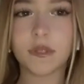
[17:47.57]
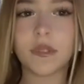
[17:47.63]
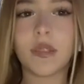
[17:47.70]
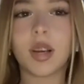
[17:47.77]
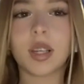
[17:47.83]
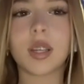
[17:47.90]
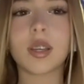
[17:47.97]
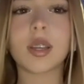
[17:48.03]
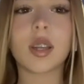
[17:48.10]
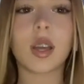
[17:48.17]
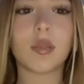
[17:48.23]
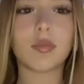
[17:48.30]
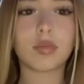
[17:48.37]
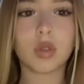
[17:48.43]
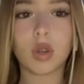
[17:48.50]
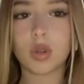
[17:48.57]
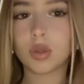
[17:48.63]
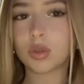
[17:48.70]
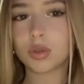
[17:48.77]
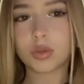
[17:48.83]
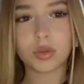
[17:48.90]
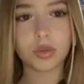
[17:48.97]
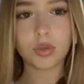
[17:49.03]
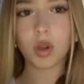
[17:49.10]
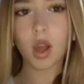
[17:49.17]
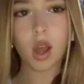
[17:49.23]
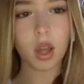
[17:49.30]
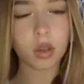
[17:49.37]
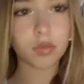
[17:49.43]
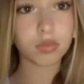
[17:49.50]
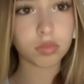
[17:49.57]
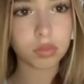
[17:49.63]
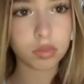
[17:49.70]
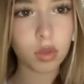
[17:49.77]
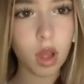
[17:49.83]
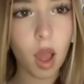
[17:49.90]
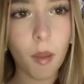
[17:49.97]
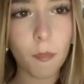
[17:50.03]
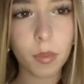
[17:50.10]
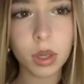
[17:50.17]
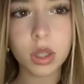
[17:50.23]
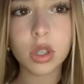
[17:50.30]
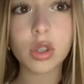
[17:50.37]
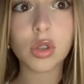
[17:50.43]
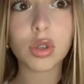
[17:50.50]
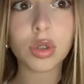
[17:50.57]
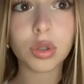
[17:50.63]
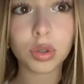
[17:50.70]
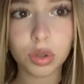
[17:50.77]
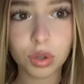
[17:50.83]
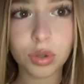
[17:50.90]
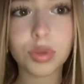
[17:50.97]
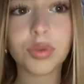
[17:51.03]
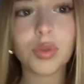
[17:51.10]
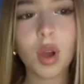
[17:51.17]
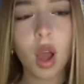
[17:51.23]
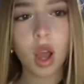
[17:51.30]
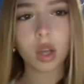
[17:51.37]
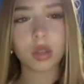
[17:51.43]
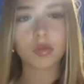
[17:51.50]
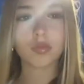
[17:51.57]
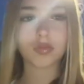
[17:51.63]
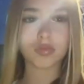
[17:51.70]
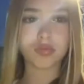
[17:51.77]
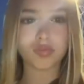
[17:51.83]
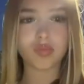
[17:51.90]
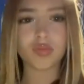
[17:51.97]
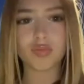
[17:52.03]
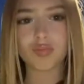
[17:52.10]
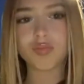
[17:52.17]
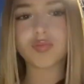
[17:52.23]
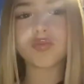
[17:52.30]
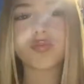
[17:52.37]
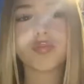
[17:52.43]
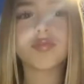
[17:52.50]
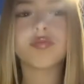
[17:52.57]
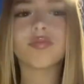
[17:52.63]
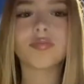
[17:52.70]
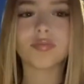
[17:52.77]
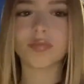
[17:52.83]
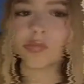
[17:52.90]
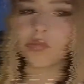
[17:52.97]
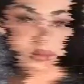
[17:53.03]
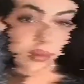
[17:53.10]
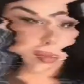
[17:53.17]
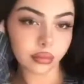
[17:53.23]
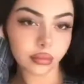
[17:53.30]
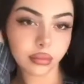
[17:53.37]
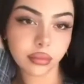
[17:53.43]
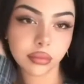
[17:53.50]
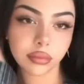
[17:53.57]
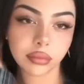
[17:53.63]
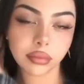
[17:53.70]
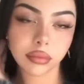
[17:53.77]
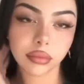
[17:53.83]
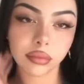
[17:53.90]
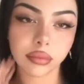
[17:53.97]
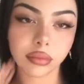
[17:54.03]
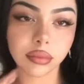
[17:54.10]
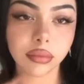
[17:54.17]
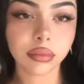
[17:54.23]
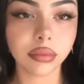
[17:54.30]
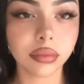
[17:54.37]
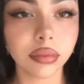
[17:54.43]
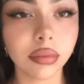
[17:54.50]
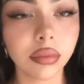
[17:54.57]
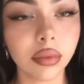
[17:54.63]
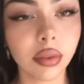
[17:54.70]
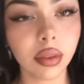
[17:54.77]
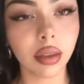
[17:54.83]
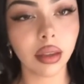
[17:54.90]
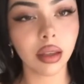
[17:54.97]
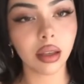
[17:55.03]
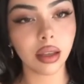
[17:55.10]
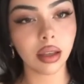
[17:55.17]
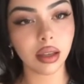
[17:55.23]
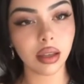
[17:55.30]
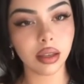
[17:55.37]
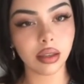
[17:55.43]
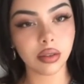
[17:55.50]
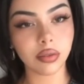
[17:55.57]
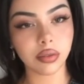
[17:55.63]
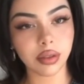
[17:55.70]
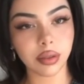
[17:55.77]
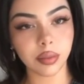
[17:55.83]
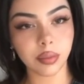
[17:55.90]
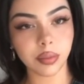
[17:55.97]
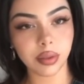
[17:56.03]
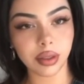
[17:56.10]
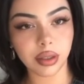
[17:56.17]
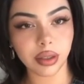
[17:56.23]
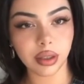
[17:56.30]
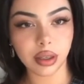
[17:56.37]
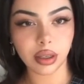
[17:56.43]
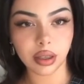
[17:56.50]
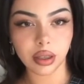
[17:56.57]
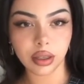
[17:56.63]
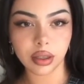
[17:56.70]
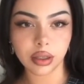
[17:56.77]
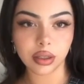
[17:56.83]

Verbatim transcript: I think men are scared to say something because even when I come out and say stuff, it don't bother me. Like, like people, when they say stuff to me about pornography, you can't get to me.